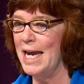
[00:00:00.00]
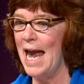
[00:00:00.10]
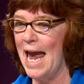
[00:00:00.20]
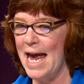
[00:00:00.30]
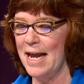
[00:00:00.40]

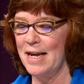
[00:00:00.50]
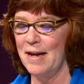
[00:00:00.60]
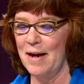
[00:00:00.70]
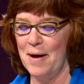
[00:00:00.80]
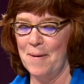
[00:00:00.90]
had
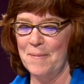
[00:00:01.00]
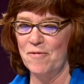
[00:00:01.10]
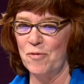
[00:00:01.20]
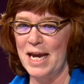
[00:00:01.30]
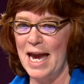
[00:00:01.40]
a
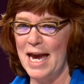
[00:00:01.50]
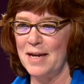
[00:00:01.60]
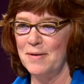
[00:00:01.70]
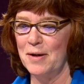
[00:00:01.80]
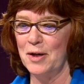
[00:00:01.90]

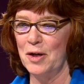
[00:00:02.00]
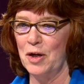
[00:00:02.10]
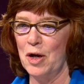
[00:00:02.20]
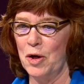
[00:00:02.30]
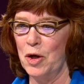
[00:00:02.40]

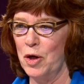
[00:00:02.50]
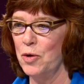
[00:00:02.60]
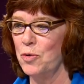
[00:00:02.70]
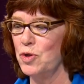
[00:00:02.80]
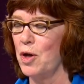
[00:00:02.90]

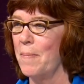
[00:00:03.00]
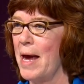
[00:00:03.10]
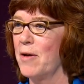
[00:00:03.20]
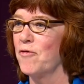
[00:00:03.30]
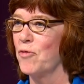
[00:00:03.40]
huge
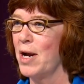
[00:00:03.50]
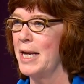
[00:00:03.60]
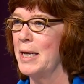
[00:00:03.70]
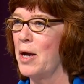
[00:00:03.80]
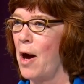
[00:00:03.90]
amount of
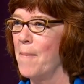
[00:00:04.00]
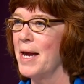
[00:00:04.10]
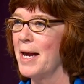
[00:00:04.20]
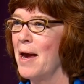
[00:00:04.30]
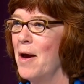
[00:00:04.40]
rain
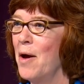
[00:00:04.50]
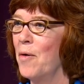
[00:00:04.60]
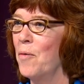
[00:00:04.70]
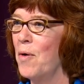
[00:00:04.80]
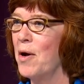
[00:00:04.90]
coming,
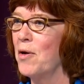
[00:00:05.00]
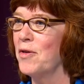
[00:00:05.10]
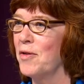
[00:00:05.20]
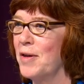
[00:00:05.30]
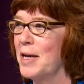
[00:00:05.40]
what are
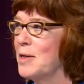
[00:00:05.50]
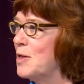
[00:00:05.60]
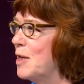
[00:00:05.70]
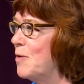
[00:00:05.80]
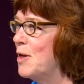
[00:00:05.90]
the things
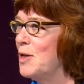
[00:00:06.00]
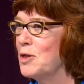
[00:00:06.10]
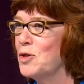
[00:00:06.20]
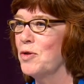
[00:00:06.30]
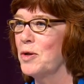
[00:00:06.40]
that the
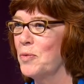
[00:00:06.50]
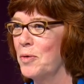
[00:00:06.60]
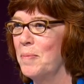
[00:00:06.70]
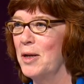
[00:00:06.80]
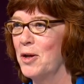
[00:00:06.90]
district
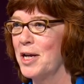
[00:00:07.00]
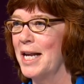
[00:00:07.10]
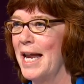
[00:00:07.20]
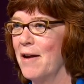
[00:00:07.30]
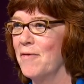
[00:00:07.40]
would be
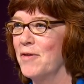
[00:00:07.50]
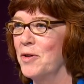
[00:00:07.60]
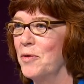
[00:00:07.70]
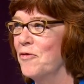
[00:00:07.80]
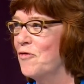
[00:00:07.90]
looking at
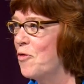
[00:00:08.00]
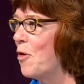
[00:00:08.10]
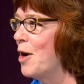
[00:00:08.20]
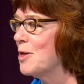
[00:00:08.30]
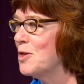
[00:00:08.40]

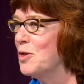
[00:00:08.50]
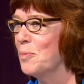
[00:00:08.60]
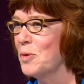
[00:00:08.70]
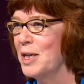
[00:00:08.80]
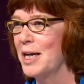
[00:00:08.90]
for us to
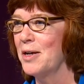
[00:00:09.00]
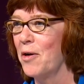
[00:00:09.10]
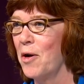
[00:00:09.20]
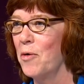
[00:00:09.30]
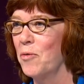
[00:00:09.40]
protect
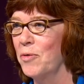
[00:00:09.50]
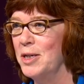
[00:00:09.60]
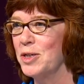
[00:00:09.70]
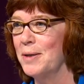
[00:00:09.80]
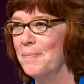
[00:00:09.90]
our whole
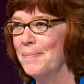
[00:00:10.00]
region?